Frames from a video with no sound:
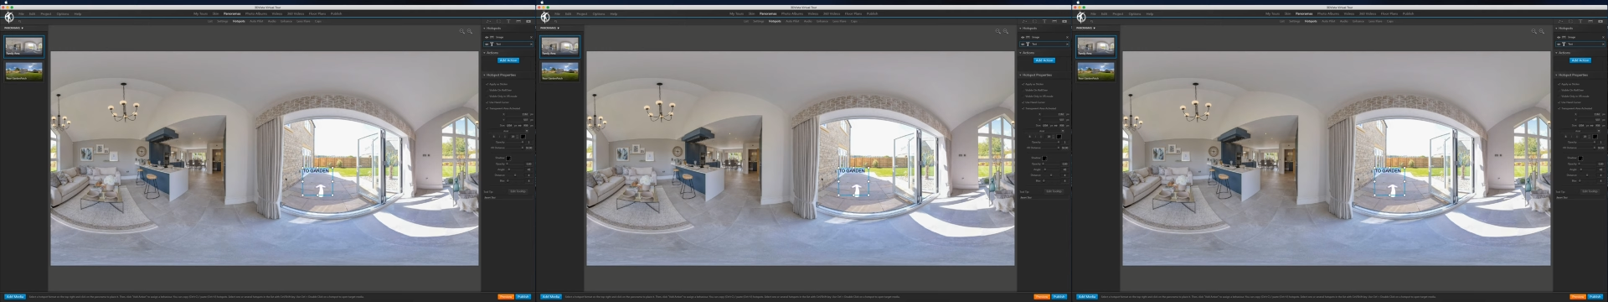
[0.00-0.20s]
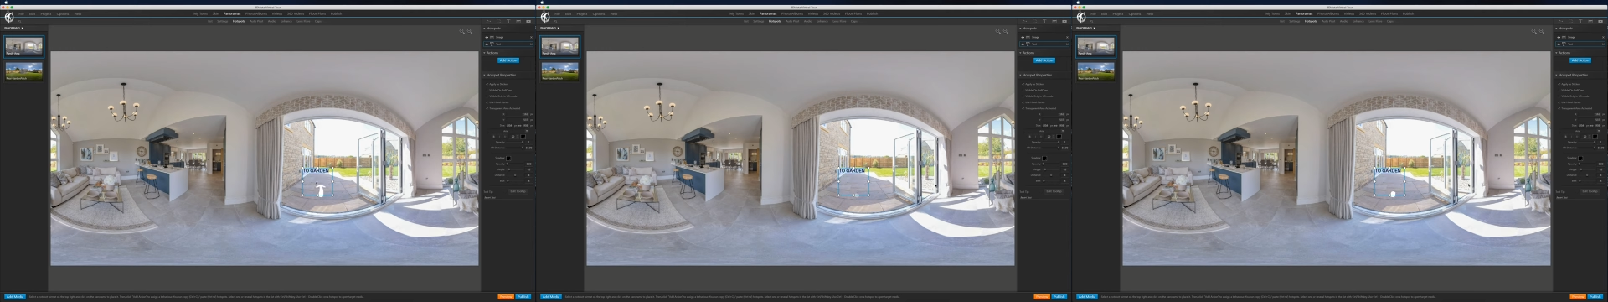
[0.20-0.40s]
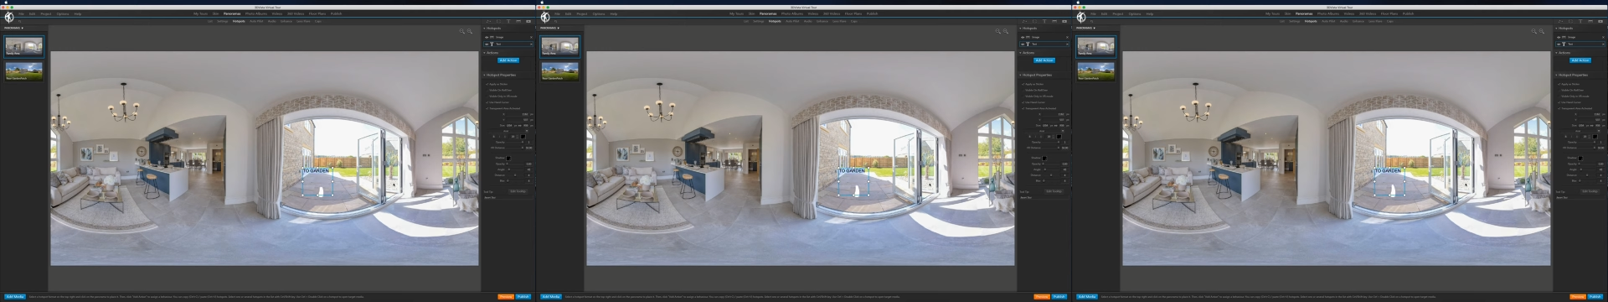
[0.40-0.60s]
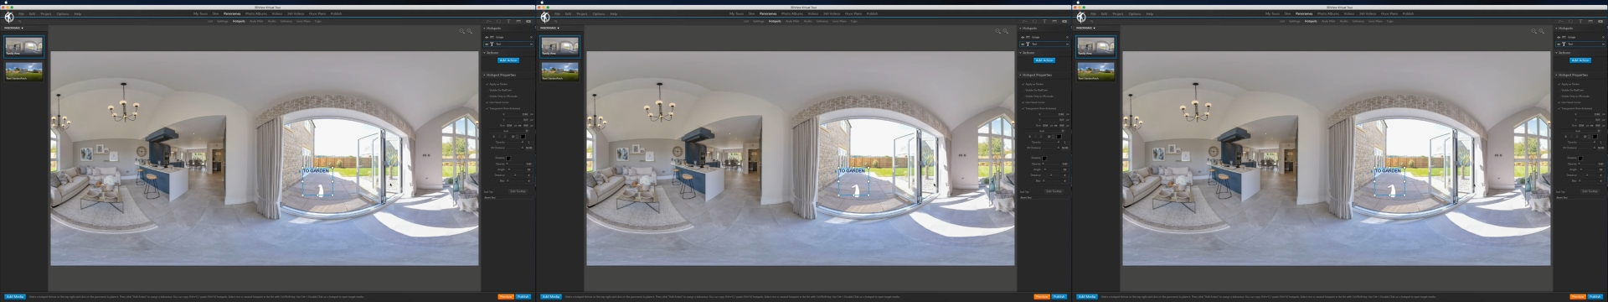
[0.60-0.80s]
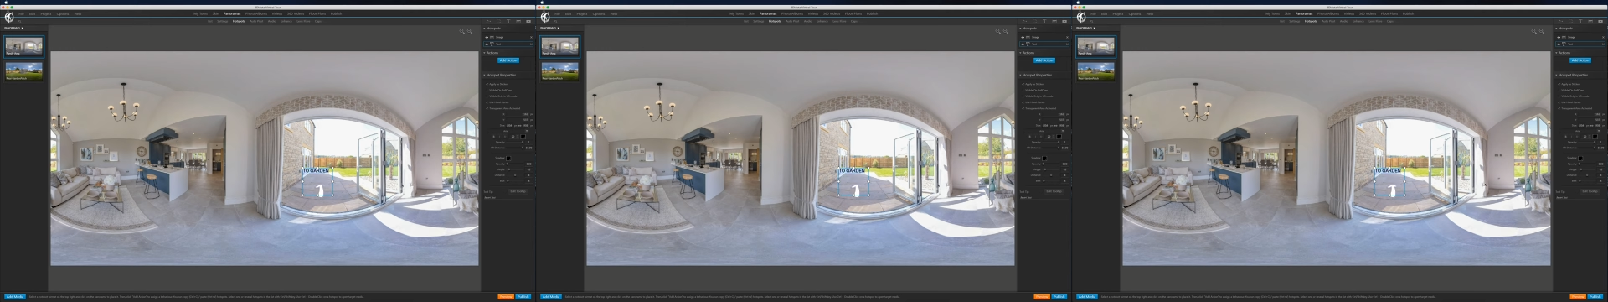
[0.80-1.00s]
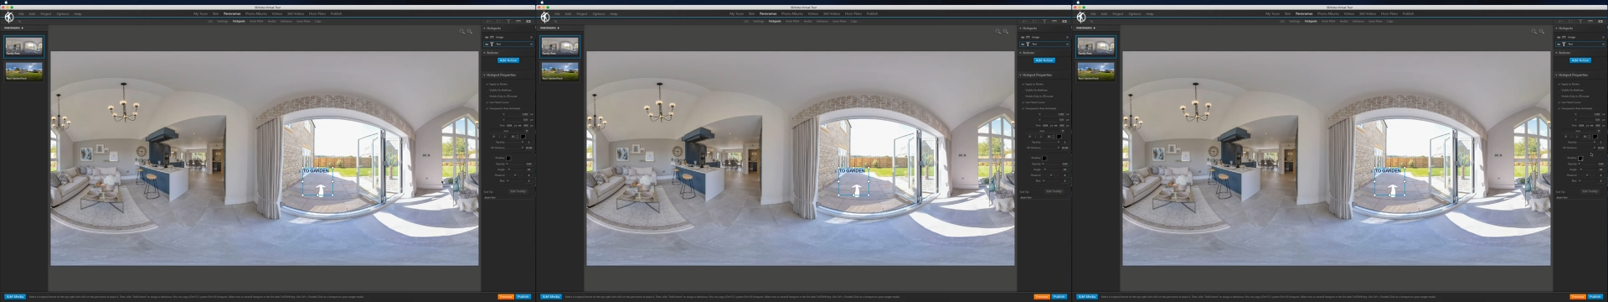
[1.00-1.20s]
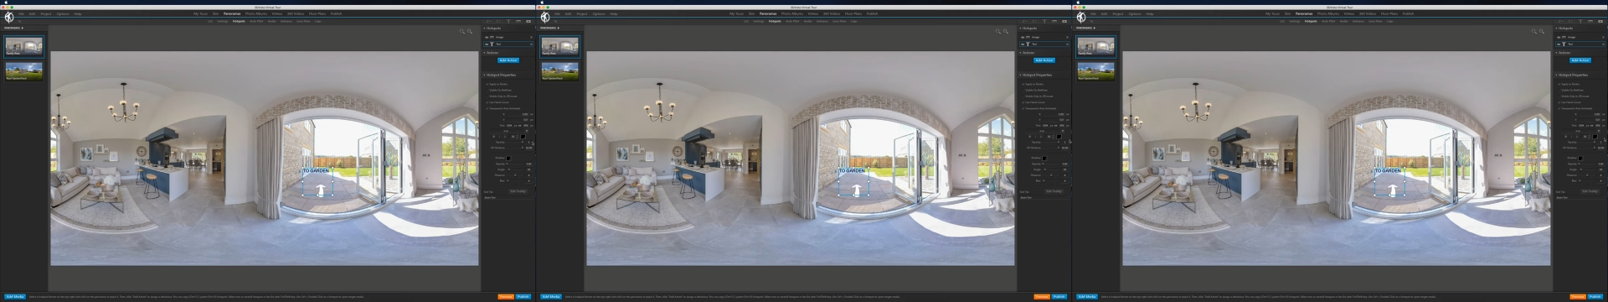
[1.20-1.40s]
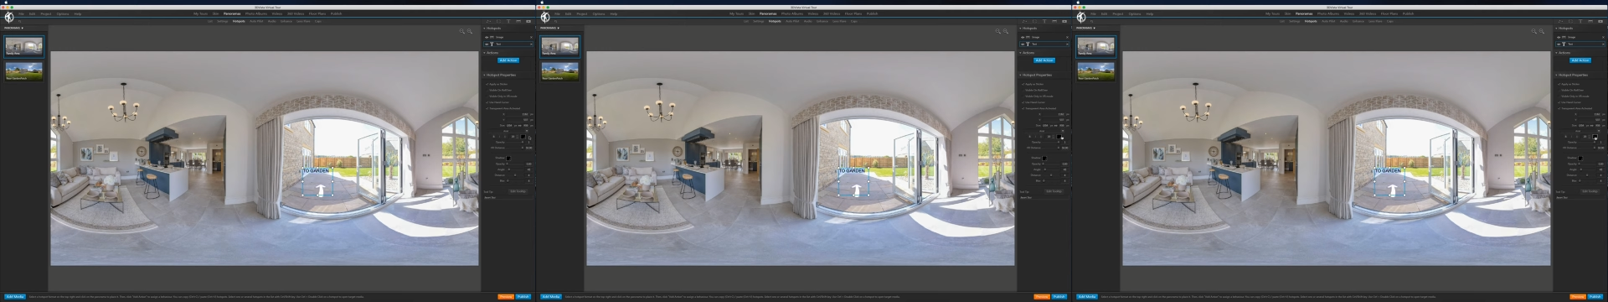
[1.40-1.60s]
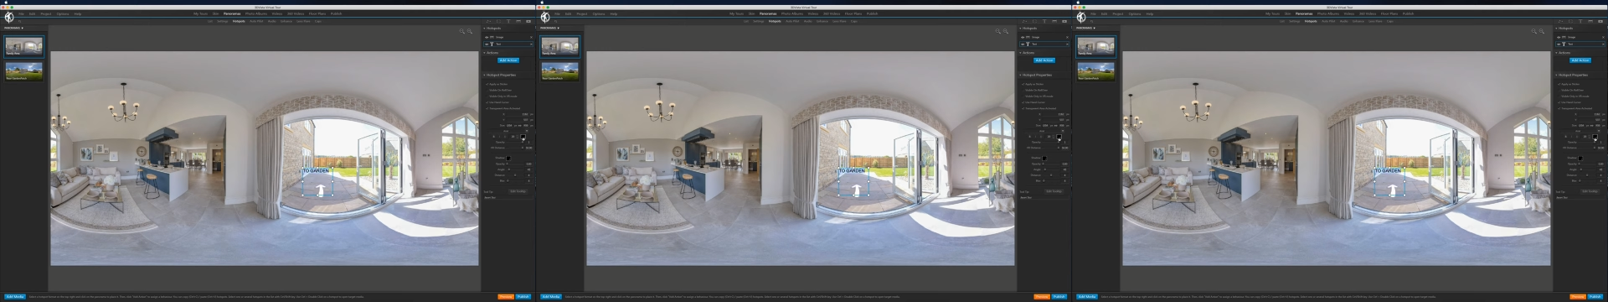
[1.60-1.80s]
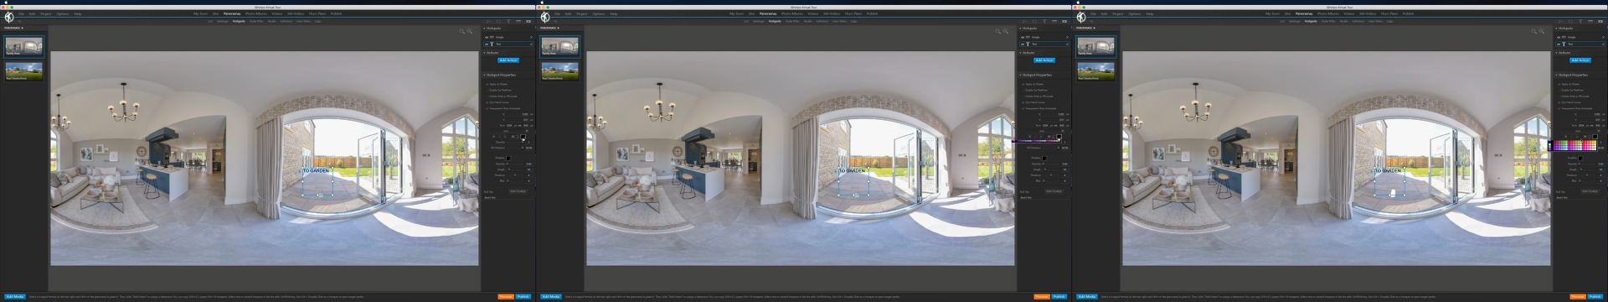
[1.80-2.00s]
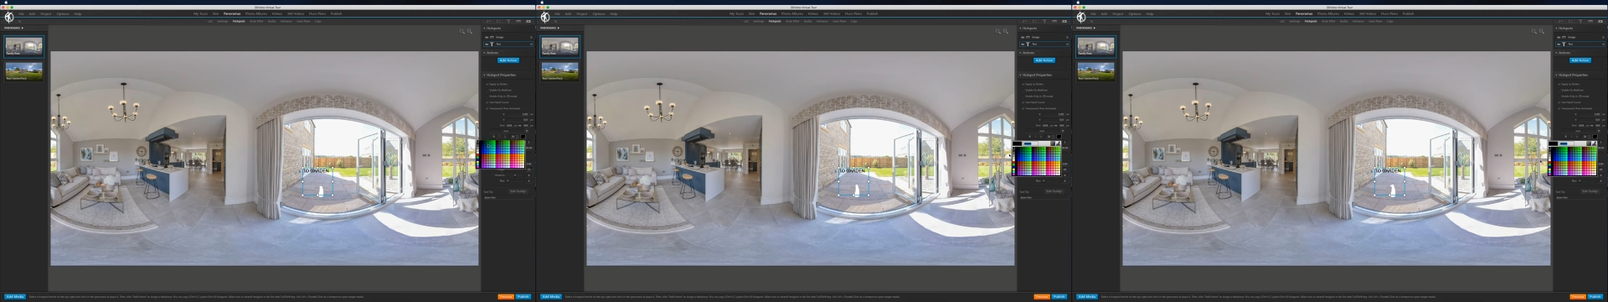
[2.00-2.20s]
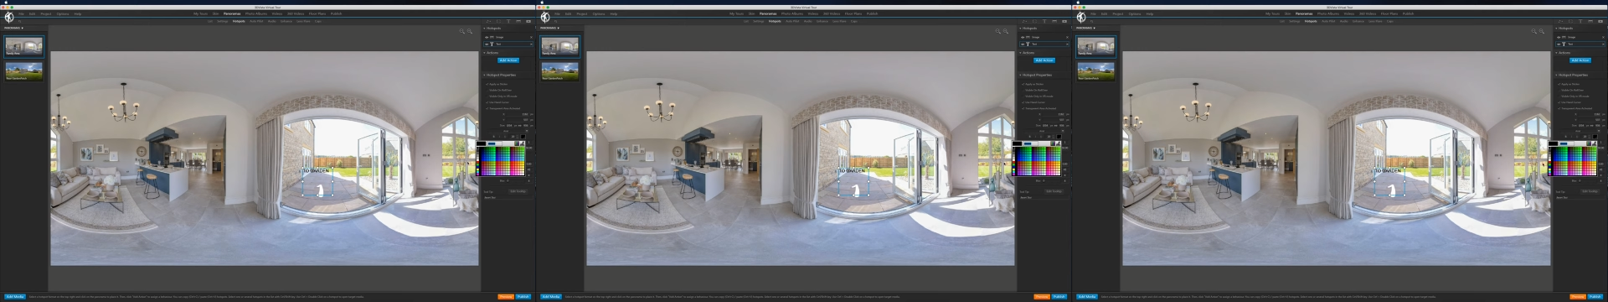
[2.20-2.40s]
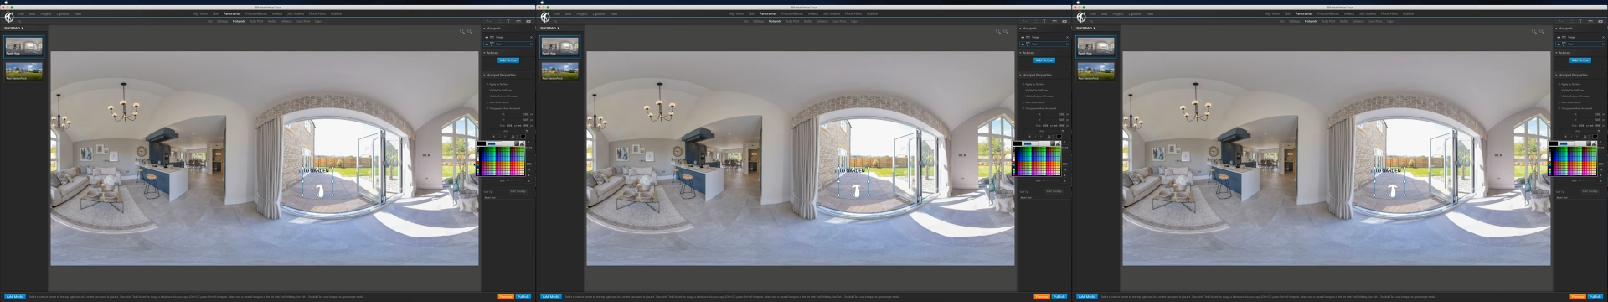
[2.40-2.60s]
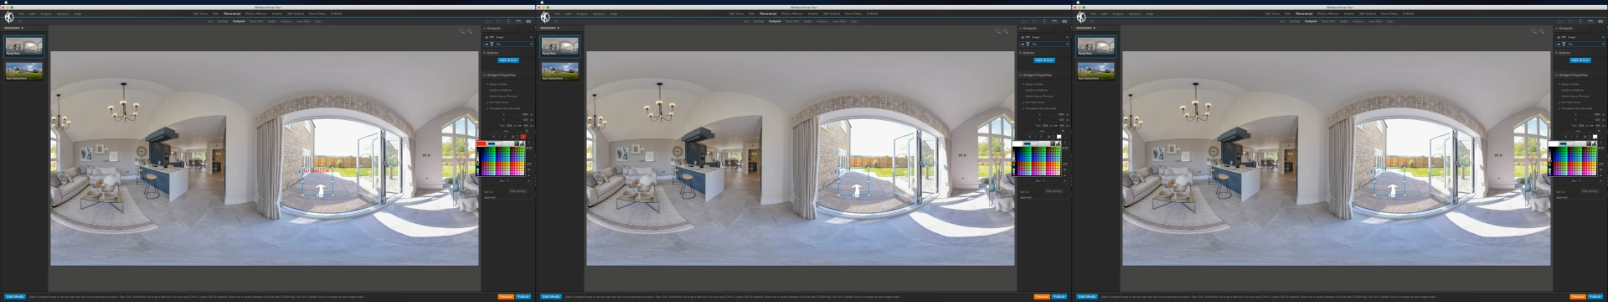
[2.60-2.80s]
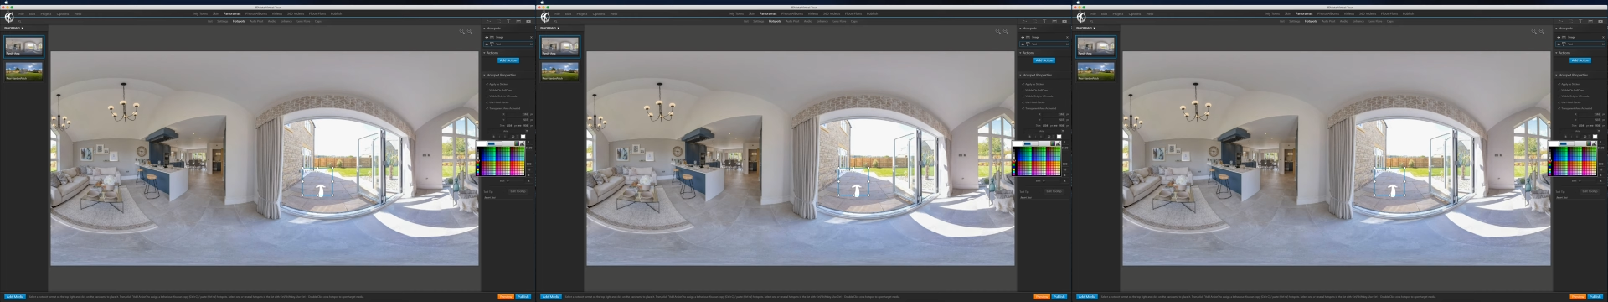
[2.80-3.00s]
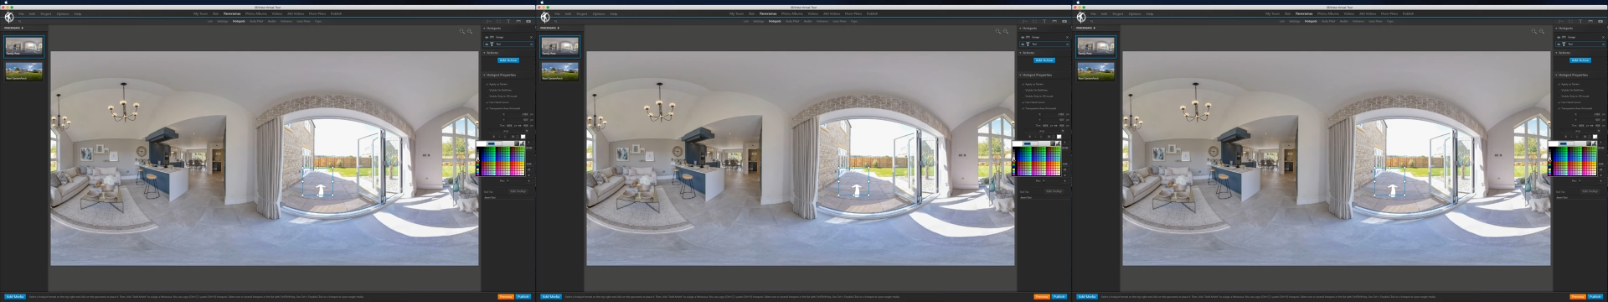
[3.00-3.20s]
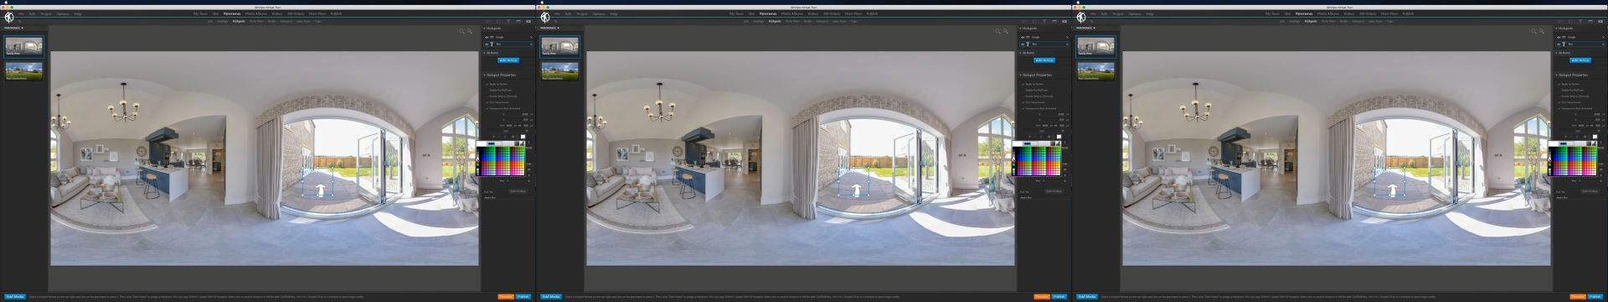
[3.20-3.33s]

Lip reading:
(no speaker visible)